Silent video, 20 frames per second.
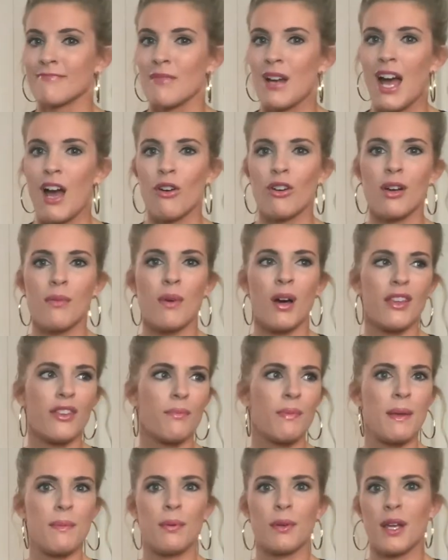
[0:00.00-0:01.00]
how come other
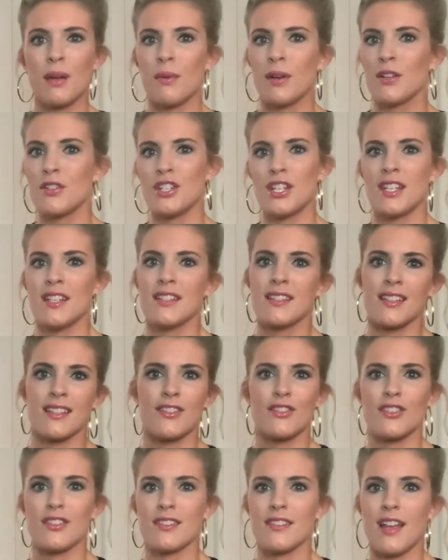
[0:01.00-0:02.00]
people can wear jeans?
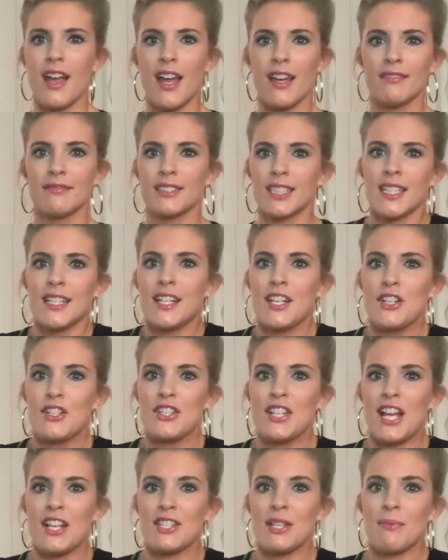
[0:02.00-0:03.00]
It's just not,
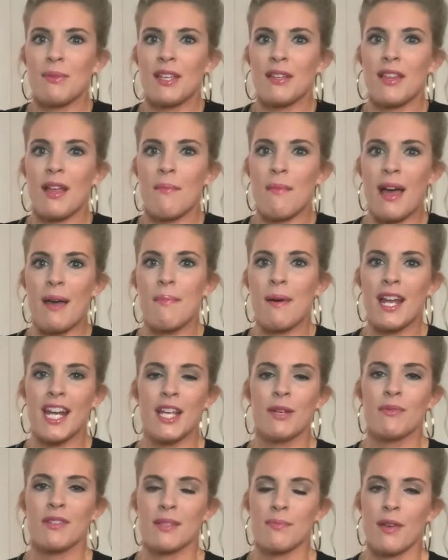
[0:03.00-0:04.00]
it's not something that my
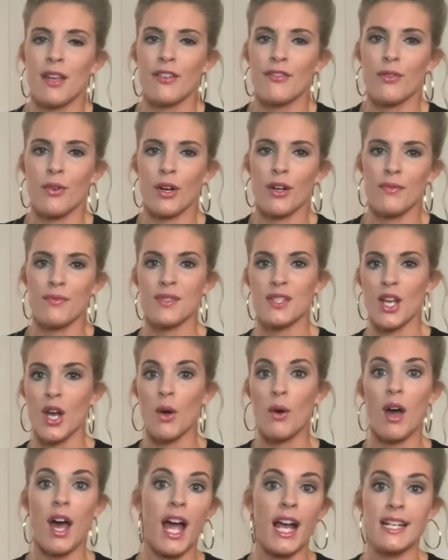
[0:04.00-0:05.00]
body was made for.
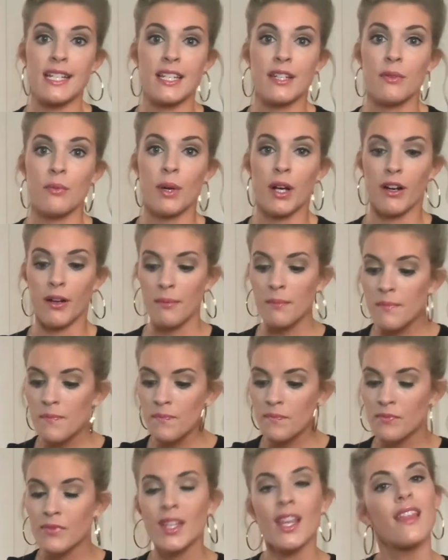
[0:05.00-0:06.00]
So I didn't wear them.
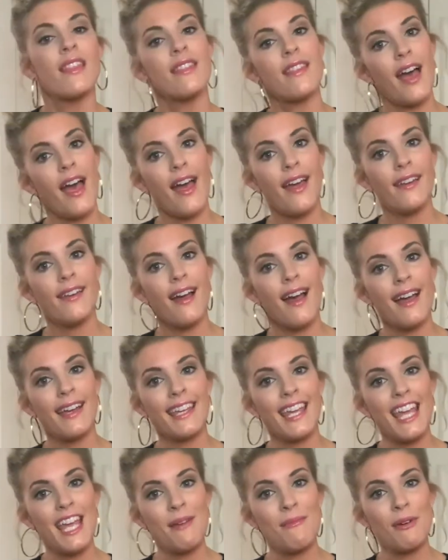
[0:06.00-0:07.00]
Then I
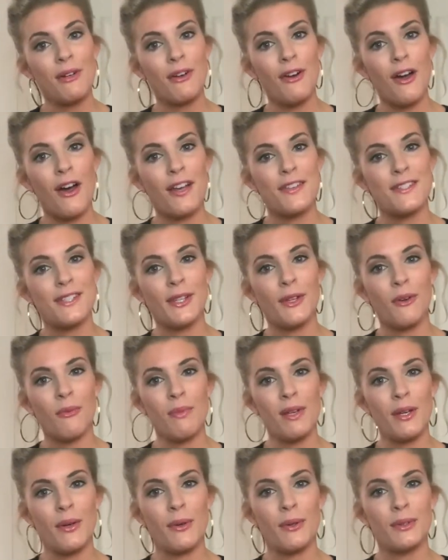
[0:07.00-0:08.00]
came across, lo and
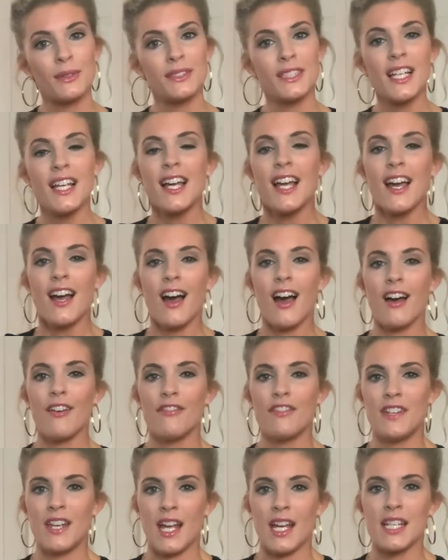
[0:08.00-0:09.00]
behold,
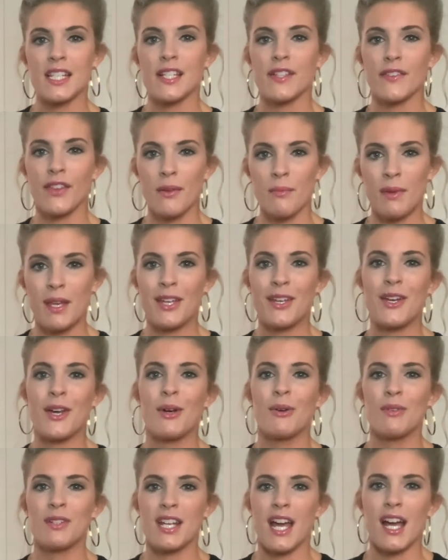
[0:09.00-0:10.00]
of
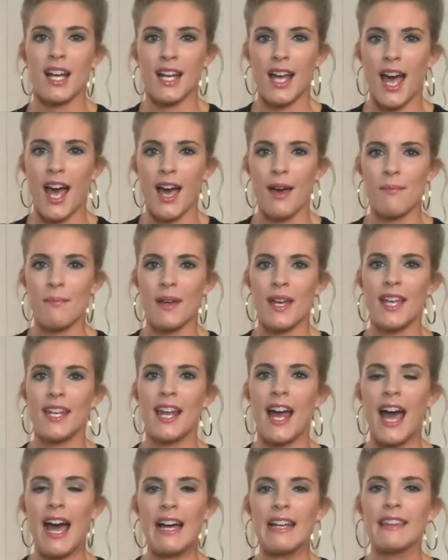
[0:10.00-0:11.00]
niceflamingo.com,
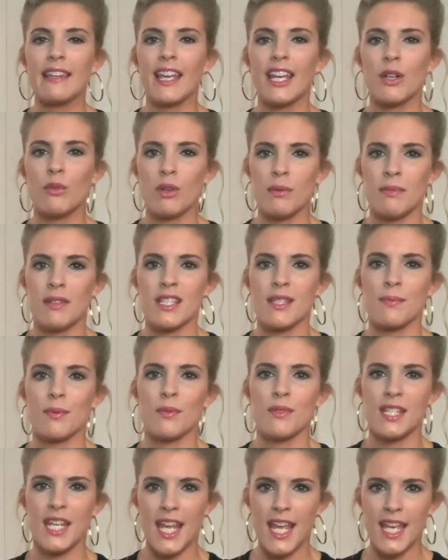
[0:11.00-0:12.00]
an online women's
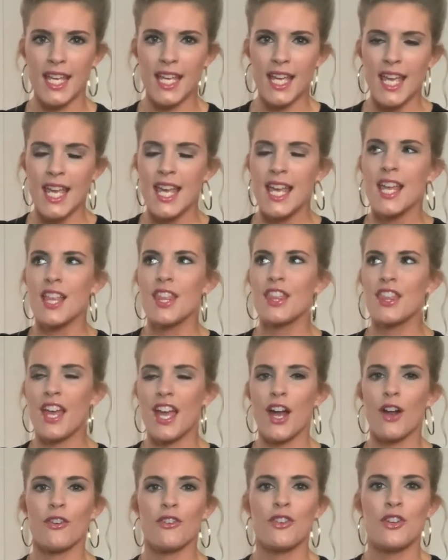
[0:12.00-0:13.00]
boutique.
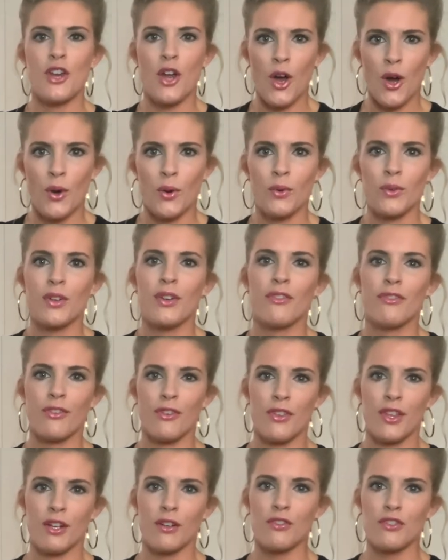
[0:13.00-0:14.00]
They are known
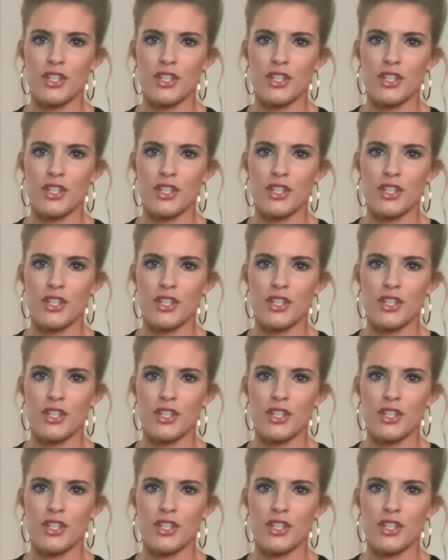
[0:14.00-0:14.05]
for their